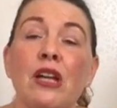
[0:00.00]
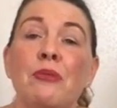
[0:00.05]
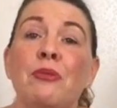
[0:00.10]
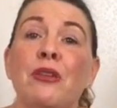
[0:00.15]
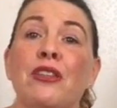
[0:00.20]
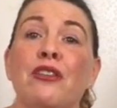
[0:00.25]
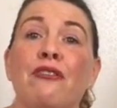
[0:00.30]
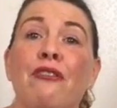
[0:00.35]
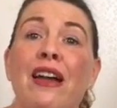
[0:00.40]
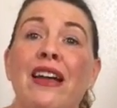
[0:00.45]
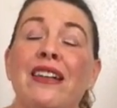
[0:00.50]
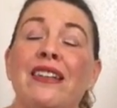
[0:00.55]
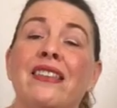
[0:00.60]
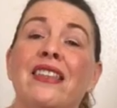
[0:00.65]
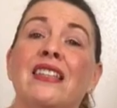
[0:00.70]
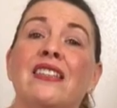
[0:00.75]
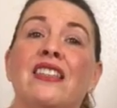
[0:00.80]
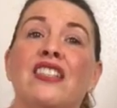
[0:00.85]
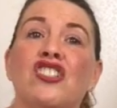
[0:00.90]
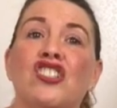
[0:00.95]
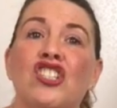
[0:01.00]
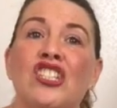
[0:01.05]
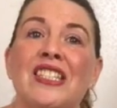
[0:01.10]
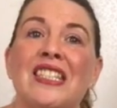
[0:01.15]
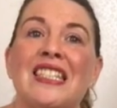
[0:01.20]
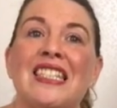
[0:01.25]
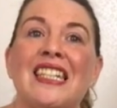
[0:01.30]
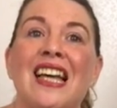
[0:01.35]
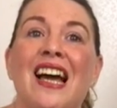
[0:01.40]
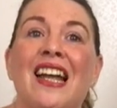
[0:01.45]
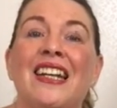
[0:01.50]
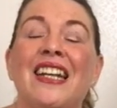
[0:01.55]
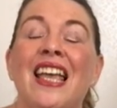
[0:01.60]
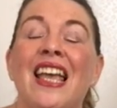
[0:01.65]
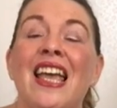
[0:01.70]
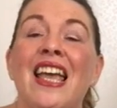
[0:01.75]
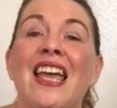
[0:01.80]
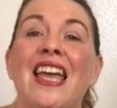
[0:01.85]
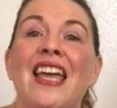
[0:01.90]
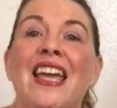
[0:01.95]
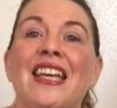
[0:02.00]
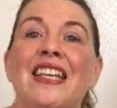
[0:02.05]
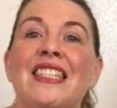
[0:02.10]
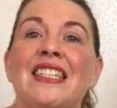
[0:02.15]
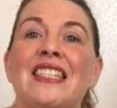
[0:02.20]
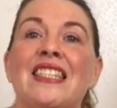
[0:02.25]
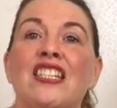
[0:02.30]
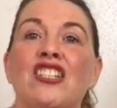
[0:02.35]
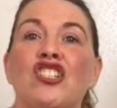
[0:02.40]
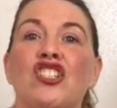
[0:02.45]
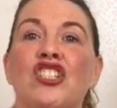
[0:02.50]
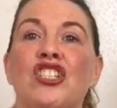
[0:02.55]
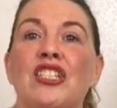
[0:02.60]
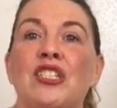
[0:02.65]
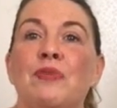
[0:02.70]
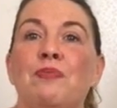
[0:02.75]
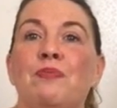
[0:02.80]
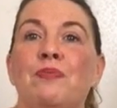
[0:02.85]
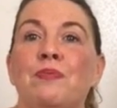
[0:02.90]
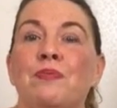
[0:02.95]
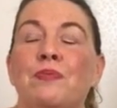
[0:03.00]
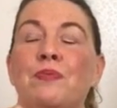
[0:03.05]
But the great thing that she's done is that she's